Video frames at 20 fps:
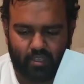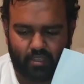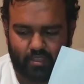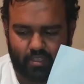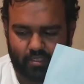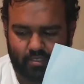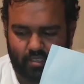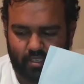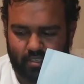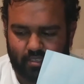
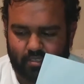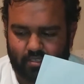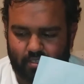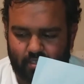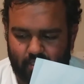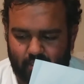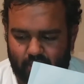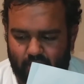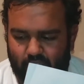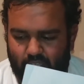This is
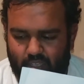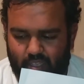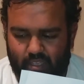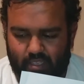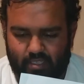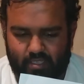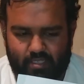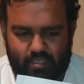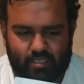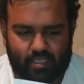
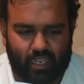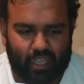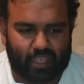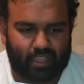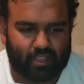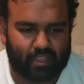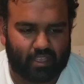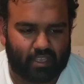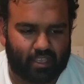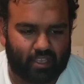
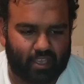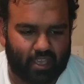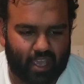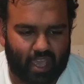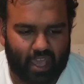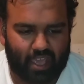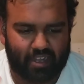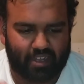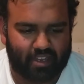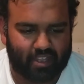slightly
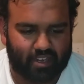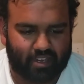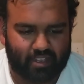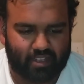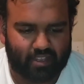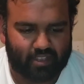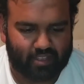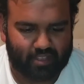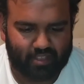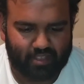edited
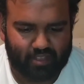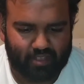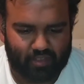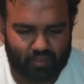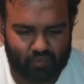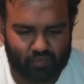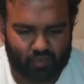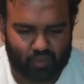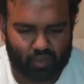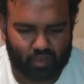
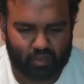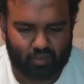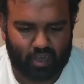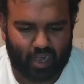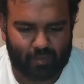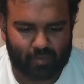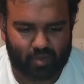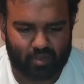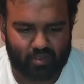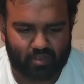for
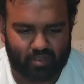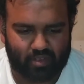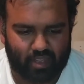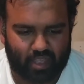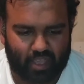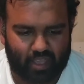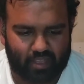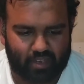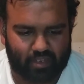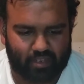grammar,
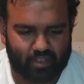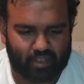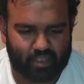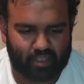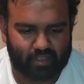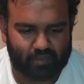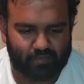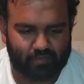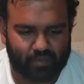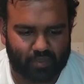and
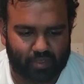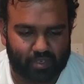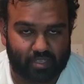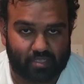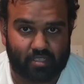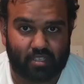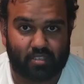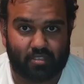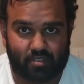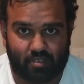
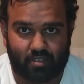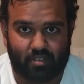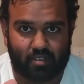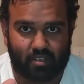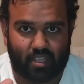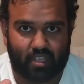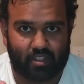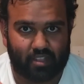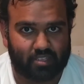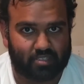Odysseus, your
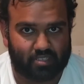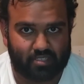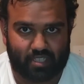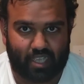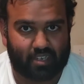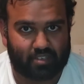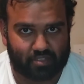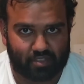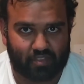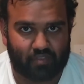English is
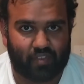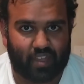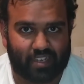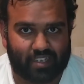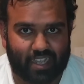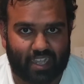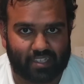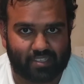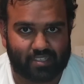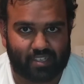actually
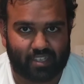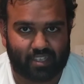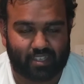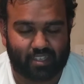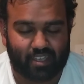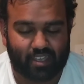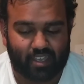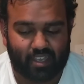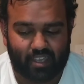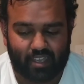fantastic.
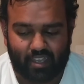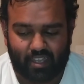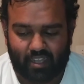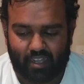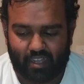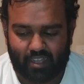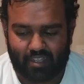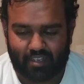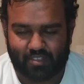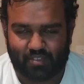
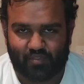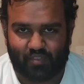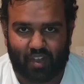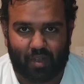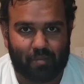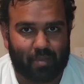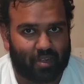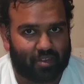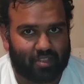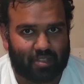It is far
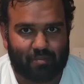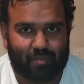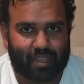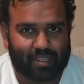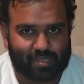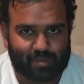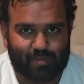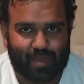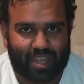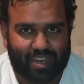better than my
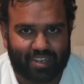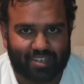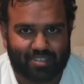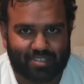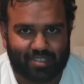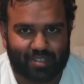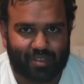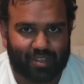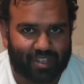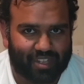Spanish,
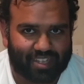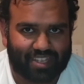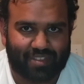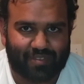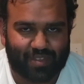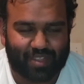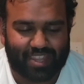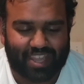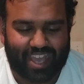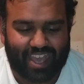so I'll give
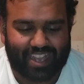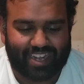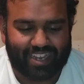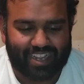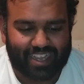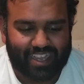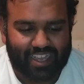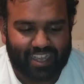you that.